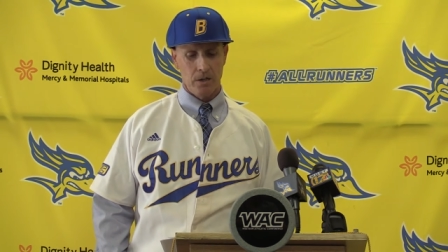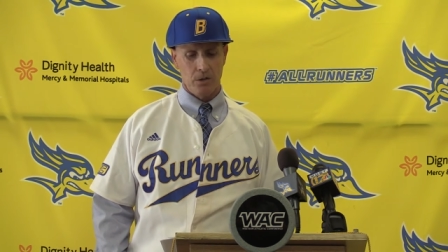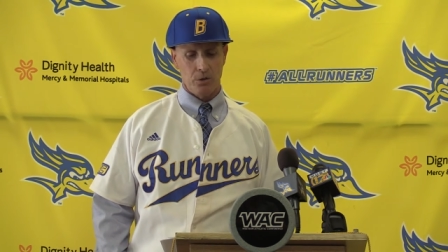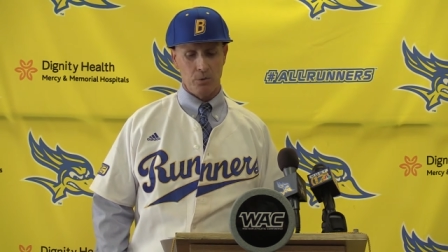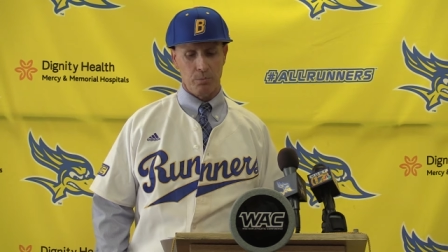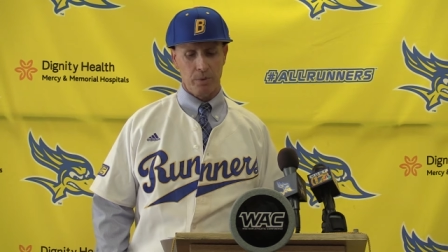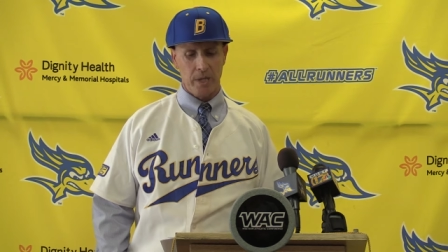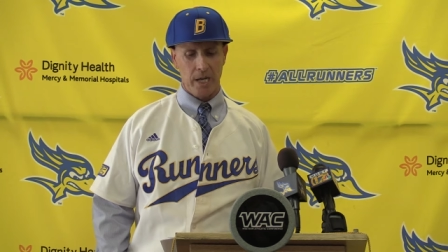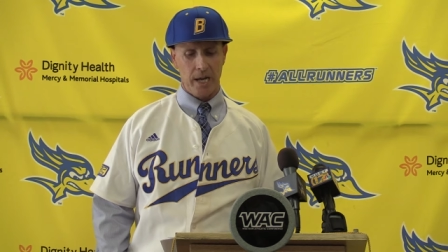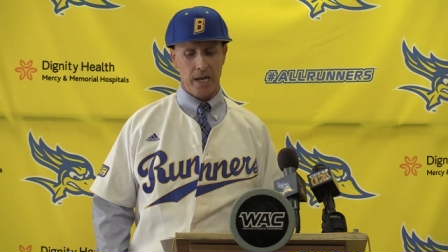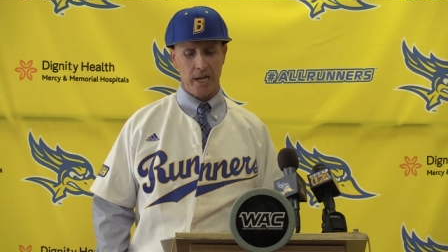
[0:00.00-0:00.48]

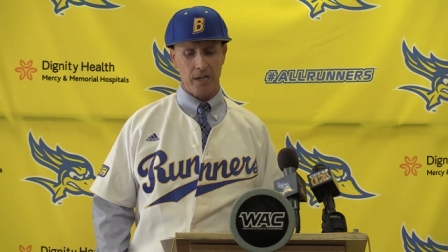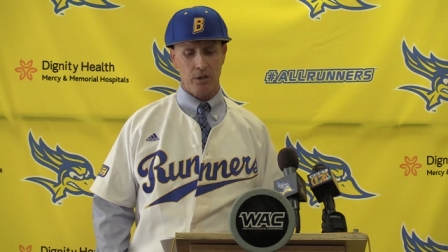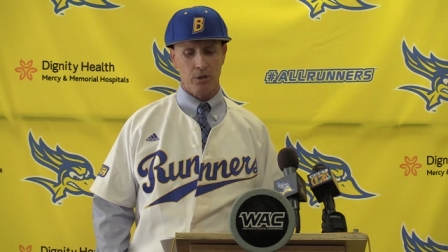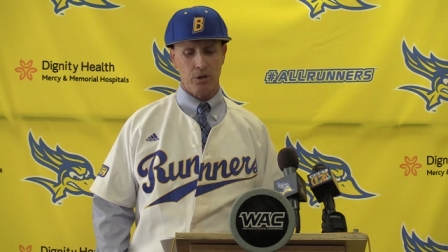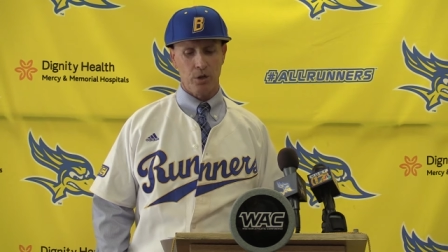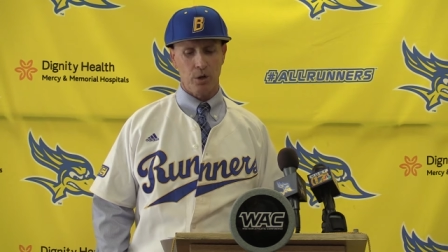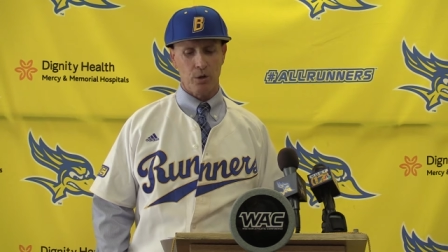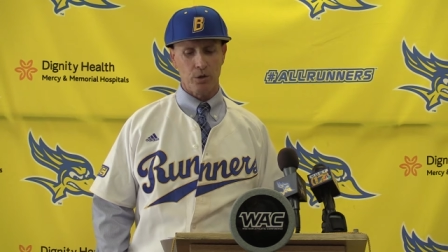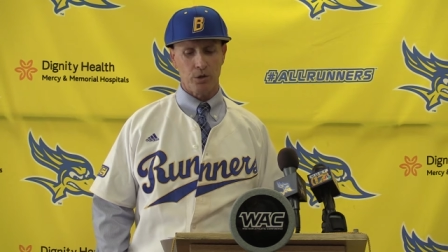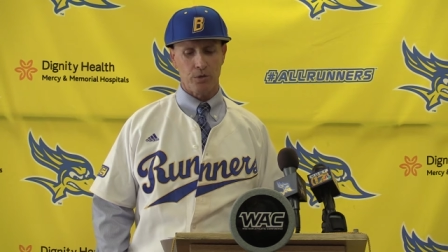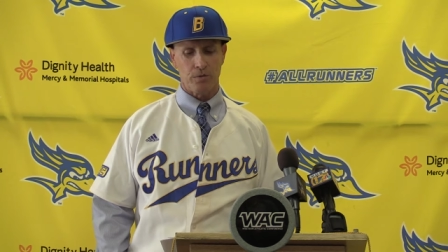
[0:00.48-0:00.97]
To be a
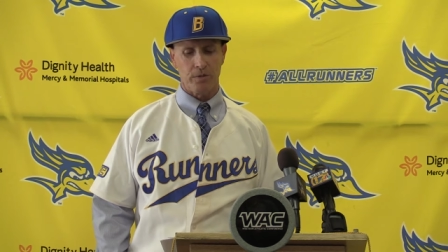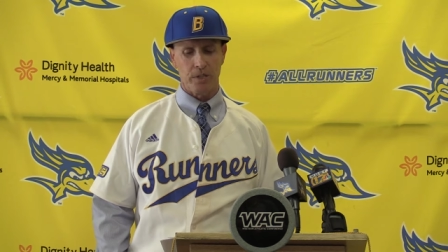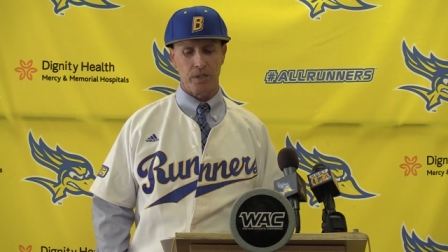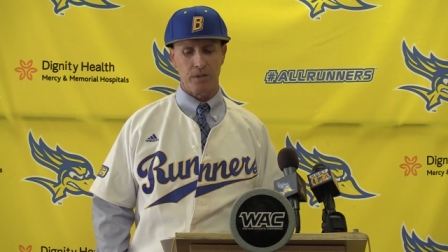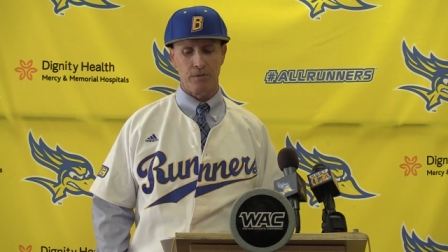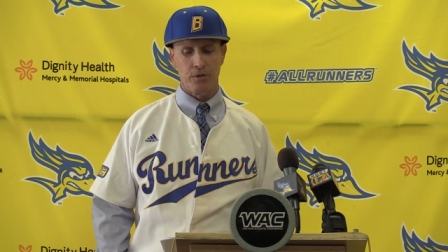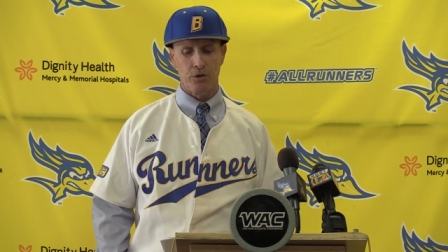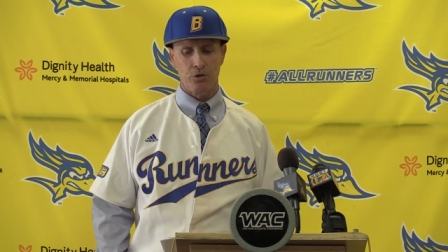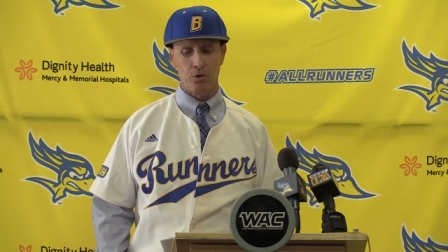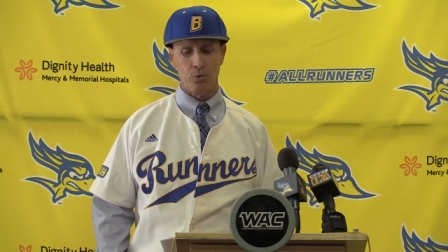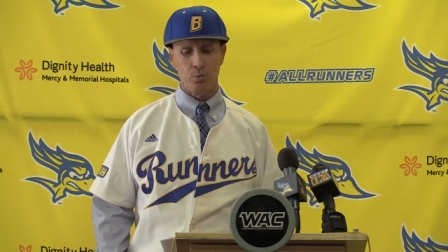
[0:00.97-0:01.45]
head coach of a
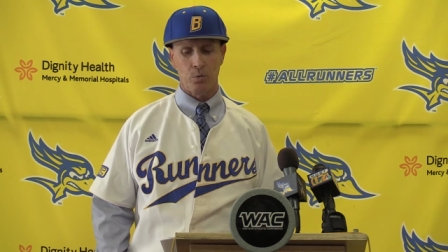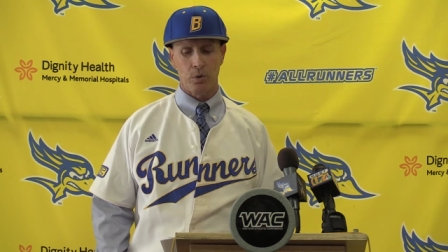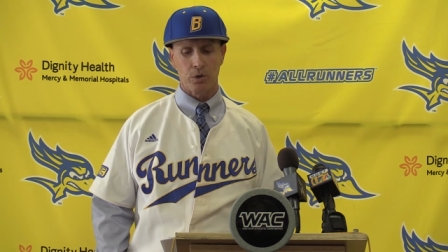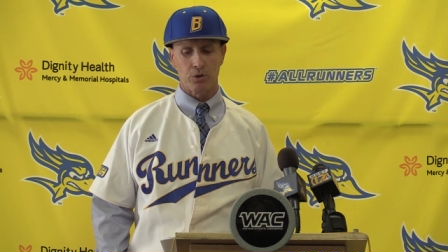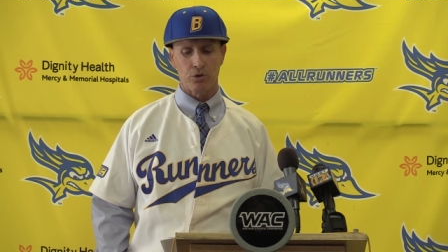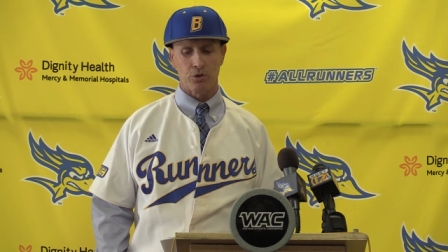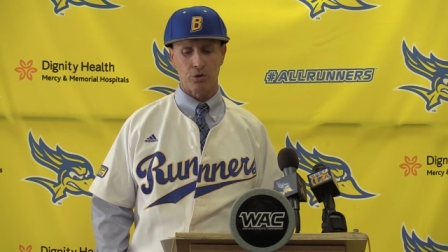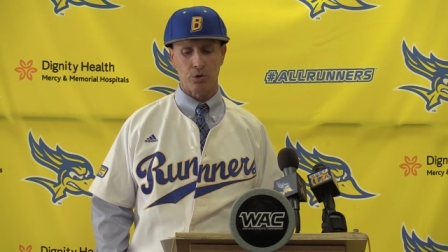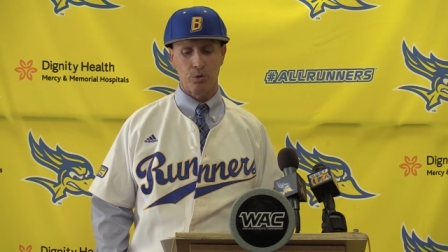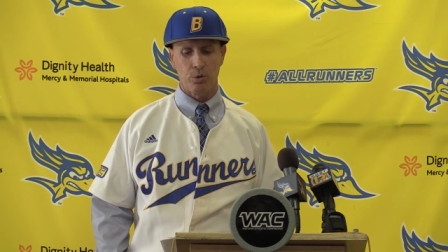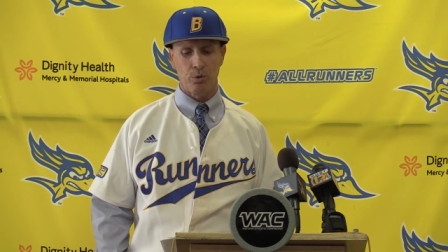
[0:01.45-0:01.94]
Division
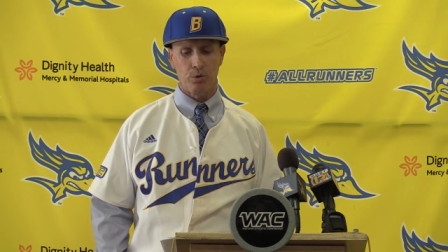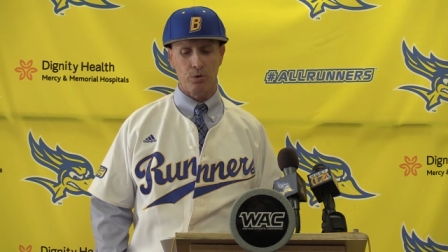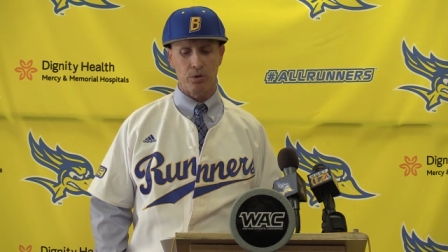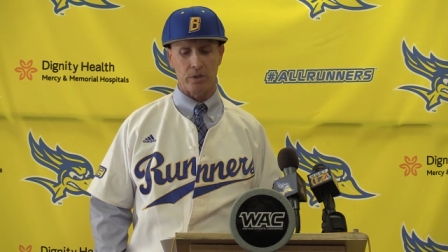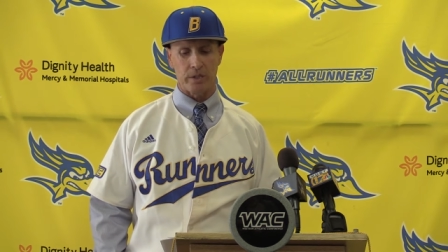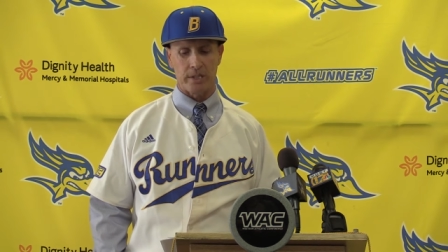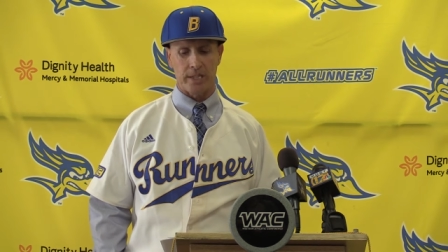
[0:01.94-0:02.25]
One school